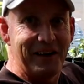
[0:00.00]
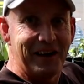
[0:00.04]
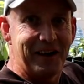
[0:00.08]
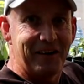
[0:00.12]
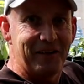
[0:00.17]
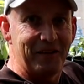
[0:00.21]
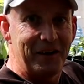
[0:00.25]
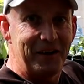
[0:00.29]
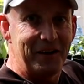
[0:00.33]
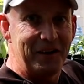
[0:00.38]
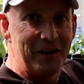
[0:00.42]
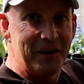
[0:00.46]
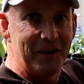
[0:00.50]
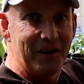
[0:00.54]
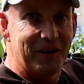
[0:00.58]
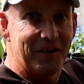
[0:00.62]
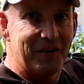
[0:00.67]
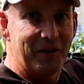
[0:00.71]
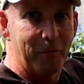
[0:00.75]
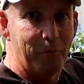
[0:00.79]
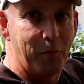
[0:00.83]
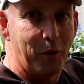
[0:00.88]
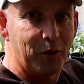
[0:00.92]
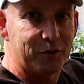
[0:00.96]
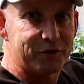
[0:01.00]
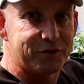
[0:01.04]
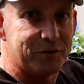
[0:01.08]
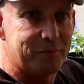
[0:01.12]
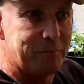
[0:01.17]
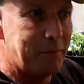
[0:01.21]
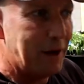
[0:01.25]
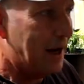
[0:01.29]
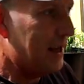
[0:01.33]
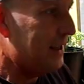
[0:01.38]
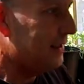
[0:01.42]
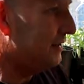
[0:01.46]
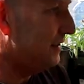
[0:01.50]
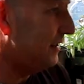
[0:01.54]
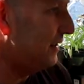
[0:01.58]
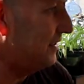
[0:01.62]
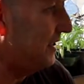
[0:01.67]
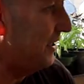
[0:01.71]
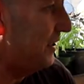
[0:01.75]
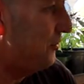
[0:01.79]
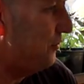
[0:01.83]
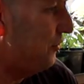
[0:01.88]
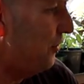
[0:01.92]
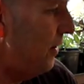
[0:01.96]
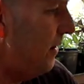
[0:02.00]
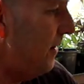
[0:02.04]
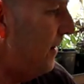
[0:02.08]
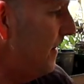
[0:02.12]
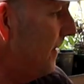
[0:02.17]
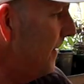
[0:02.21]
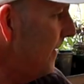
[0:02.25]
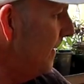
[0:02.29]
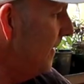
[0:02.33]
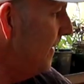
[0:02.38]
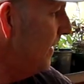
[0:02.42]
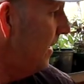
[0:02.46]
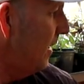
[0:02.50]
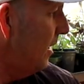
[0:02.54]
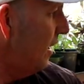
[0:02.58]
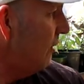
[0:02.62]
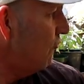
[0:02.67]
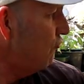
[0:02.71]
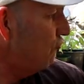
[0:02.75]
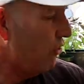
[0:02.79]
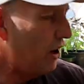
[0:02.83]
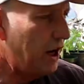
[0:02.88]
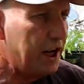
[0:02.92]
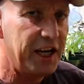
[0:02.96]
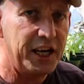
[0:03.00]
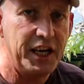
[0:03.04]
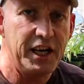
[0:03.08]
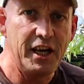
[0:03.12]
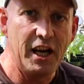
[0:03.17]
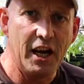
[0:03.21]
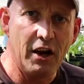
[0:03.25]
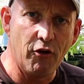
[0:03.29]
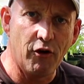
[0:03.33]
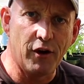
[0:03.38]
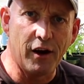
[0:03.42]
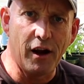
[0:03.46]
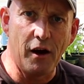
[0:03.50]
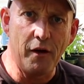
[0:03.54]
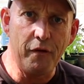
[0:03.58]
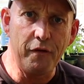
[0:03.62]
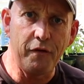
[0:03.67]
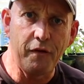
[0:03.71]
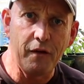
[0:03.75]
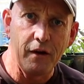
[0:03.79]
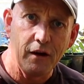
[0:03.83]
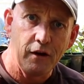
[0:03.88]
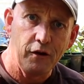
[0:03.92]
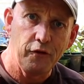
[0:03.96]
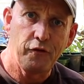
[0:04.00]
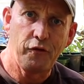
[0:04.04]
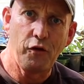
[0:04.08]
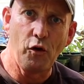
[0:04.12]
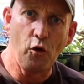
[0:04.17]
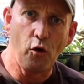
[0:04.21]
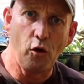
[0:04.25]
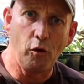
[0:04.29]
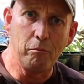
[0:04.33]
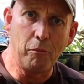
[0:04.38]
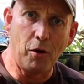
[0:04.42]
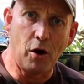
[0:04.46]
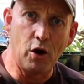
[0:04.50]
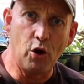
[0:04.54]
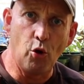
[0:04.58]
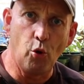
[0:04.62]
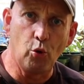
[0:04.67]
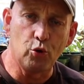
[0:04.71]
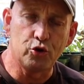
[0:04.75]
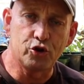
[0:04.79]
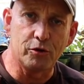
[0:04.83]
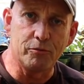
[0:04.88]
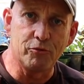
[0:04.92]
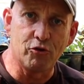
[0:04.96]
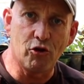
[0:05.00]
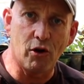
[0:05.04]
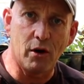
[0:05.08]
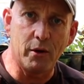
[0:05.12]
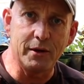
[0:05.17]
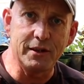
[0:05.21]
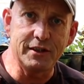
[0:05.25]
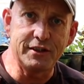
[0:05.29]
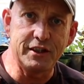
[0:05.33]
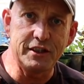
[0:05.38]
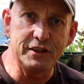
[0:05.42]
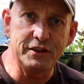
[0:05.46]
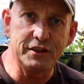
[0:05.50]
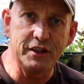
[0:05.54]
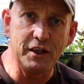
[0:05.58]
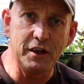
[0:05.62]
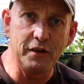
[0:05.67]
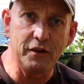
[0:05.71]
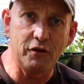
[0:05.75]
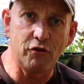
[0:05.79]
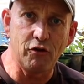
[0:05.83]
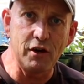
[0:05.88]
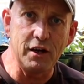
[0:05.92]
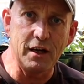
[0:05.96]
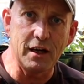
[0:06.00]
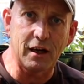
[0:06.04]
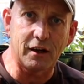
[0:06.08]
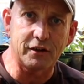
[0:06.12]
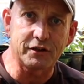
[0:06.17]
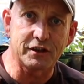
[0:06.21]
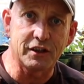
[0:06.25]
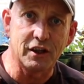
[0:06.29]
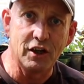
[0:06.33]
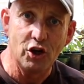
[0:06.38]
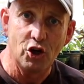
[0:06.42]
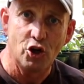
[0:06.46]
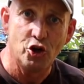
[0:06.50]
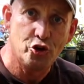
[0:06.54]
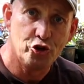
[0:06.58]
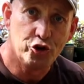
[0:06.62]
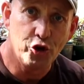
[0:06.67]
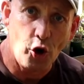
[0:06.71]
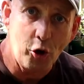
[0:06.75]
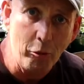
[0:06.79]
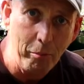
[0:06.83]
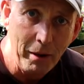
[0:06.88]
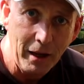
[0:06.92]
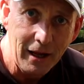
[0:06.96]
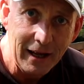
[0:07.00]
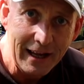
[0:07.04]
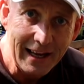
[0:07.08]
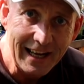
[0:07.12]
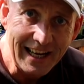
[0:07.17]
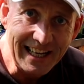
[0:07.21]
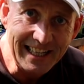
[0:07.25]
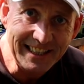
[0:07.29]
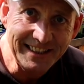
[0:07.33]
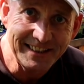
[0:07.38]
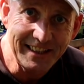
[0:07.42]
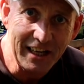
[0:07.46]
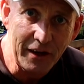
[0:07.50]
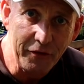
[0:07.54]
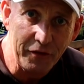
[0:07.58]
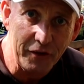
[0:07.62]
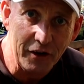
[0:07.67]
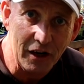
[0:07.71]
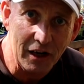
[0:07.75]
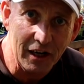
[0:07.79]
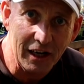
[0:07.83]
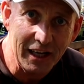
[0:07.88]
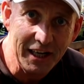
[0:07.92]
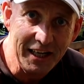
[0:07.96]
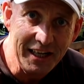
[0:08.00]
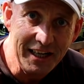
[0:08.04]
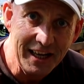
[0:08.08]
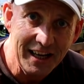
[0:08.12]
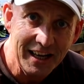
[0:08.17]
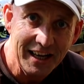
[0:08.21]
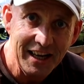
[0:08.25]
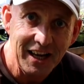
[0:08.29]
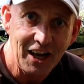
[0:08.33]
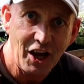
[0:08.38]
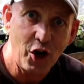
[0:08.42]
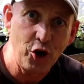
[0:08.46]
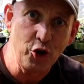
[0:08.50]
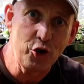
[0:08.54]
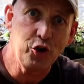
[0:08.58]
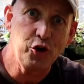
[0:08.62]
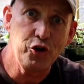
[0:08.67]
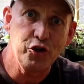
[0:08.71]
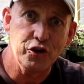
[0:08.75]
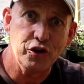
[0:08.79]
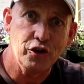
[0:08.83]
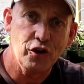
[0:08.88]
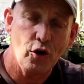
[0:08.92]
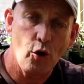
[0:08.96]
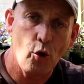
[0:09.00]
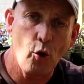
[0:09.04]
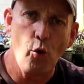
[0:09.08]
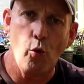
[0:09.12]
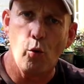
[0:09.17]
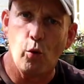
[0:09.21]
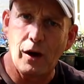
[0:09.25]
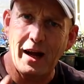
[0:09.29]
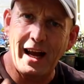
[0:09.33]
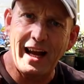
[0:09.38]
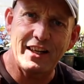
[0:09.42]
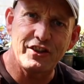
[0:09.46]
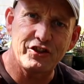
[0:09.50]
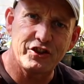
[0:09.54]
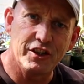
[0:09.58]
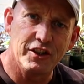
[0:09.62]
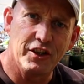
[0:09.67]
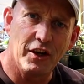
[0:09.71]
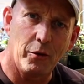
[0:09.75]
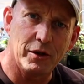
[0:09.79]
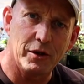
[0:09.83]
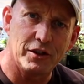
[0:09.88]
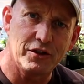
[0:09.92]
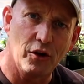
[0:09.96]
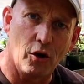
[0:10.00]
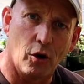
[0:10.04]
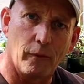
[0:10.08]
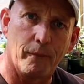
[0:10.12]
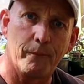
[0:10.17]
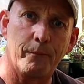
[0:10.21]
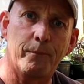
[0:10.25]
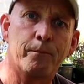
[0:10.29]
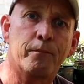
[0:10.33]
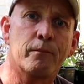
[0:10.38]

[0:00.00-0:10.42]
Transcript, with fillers: out the, uh, the pots and pans, et cetera. Ready near enough for my autumn growing season in the greenhouse. Job is definitely a good one. Oh, actually, no, it's not.